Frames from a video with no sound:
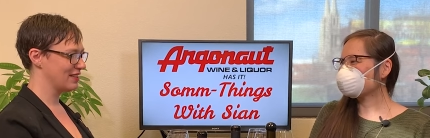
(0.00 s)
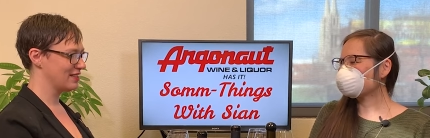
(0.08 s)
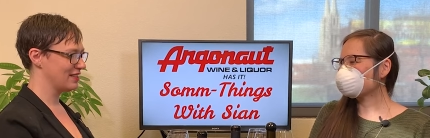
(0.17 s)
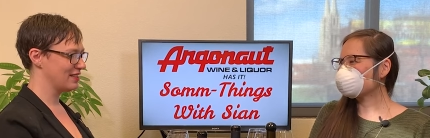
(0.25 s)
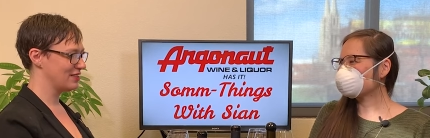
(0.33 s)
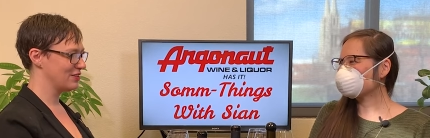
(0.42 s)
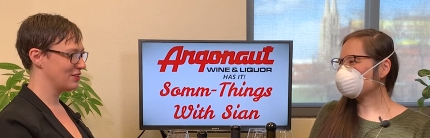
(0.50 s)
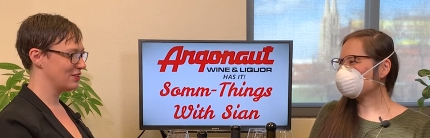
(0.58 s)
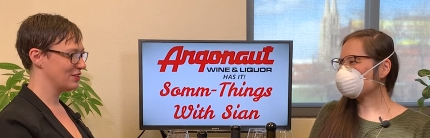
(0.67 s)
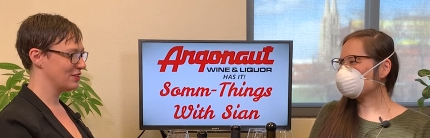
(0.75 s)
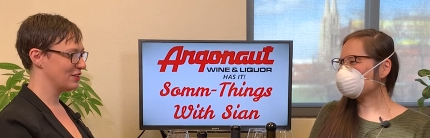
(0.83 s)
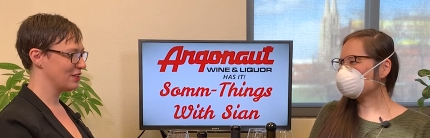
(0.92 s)
Speaker 1: excited
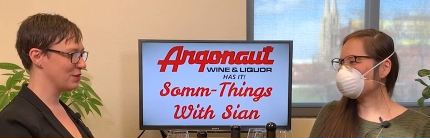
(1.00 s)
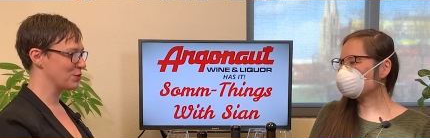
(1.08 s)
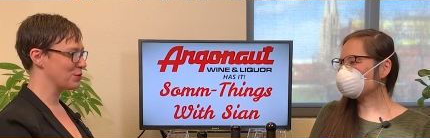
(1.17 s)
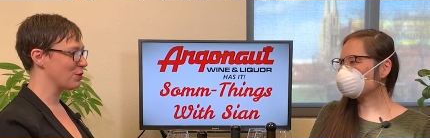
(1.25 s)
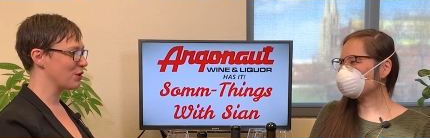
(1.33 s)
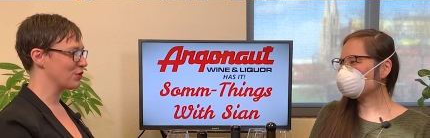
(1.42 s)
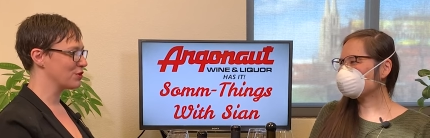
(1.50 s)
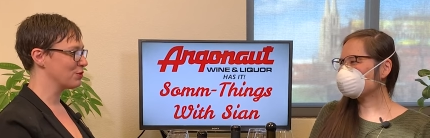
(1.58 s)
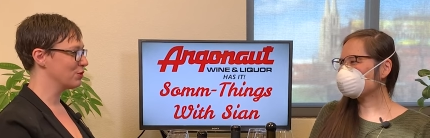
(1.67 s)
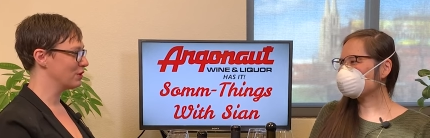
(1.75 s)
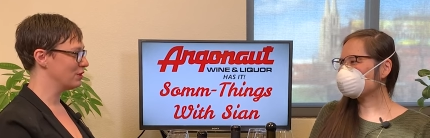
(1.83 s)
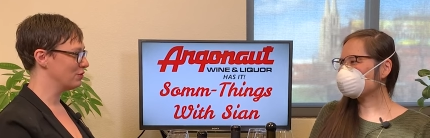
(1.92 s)
to keep this partnership
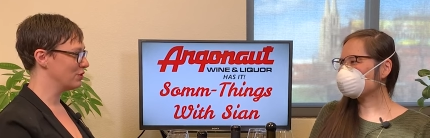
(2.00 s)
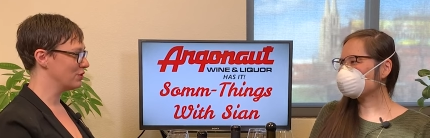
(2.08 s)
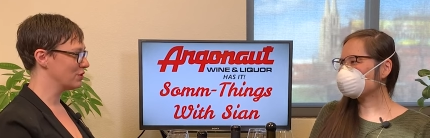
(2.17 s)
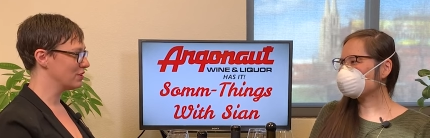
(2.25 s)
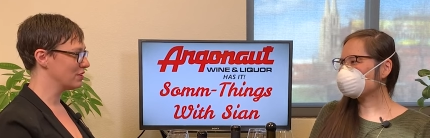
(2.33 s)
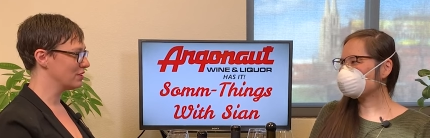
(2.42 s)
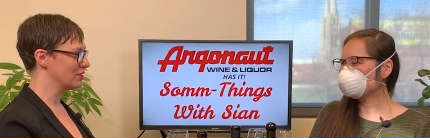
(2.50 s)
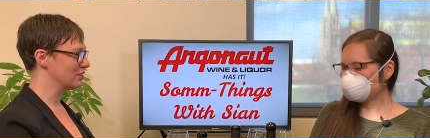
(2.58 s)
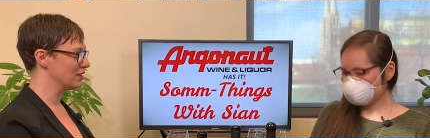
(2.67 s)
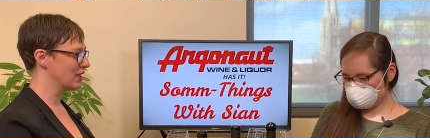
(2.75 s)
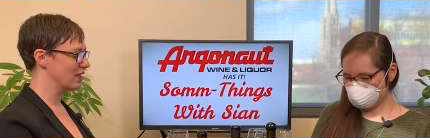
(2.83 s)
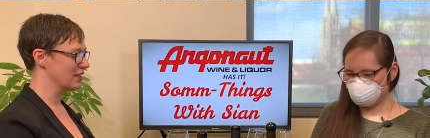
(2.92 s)
going in the future too.
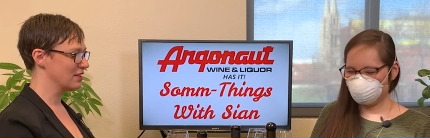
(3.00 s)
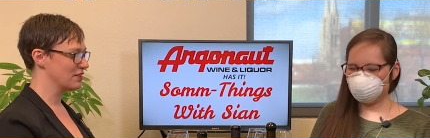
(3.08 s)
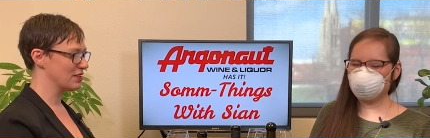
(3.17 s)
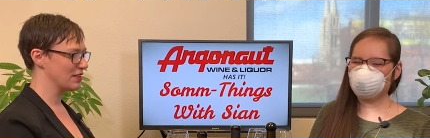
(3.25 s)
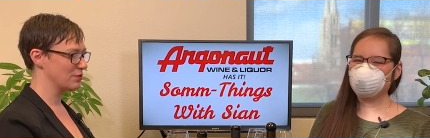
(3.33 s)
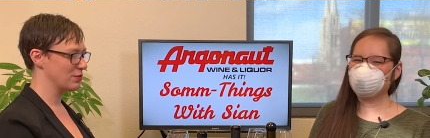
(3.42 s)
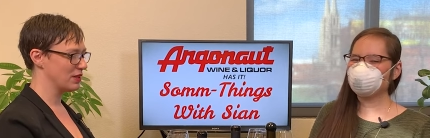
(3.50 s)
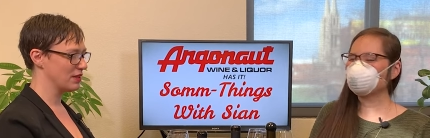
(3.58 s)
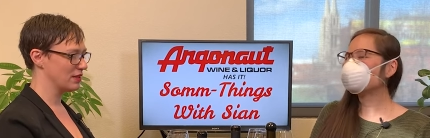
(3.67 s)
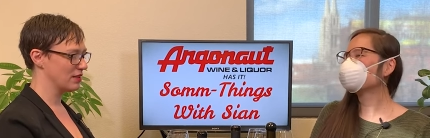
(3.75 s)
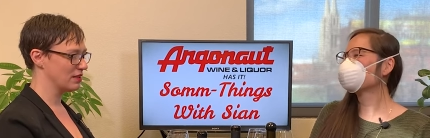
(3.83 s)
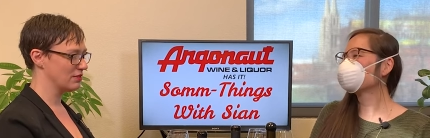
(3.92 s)
Uh, Absolutely. Uh,
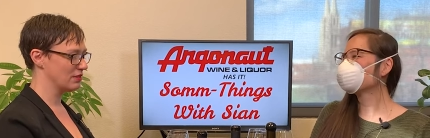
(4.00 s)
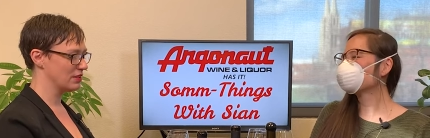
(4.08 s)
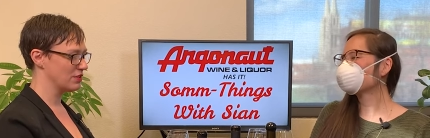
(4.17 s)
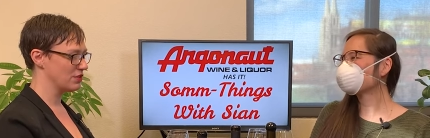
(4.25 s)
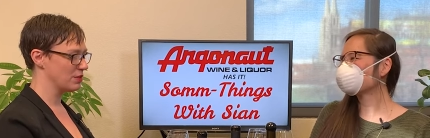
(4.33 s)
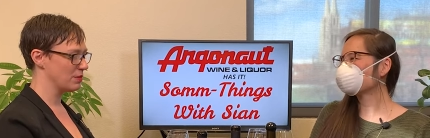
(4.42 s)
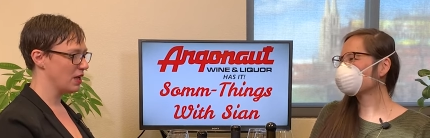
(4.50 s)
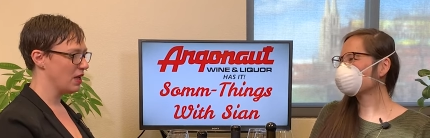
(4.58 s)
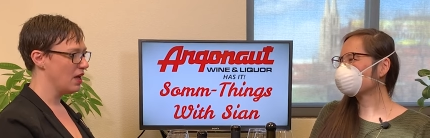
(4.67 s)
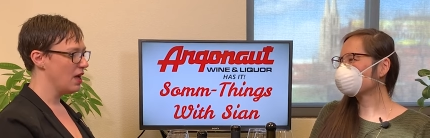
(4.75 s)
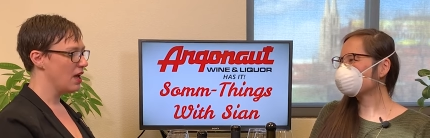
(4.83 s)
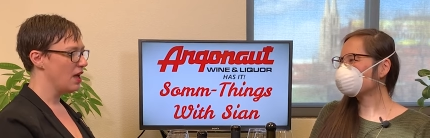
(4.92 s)
celebrating the relationship.
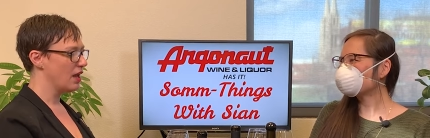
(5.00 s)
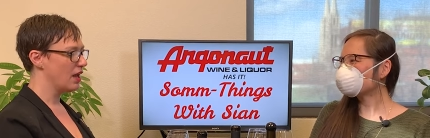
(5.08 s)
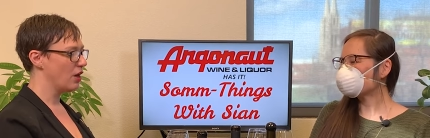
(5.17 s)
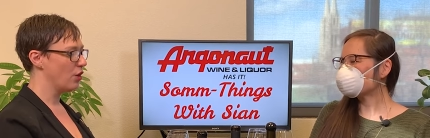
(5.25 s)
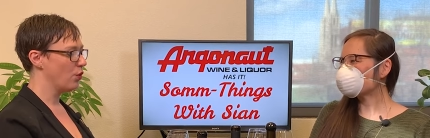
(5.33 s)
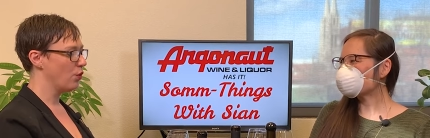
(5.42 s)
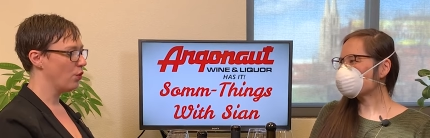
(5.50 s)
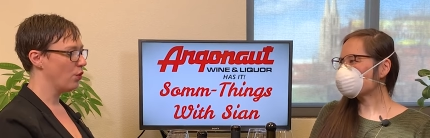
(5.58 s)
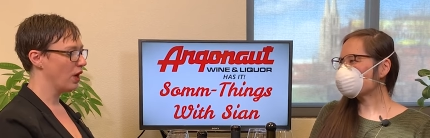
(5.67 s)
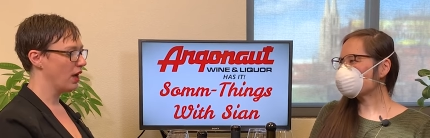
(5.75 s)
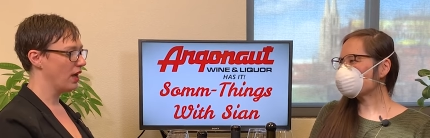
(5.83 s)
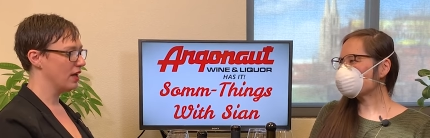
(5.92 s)
Now,
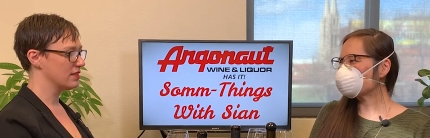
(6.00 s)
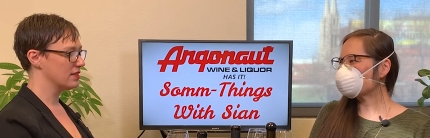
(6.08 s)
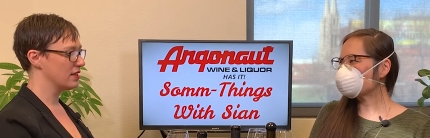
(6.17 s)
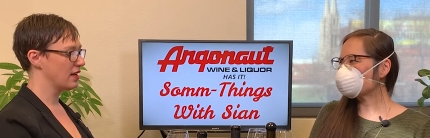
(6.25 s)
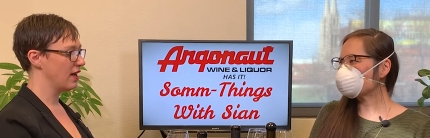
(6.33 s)
as I said,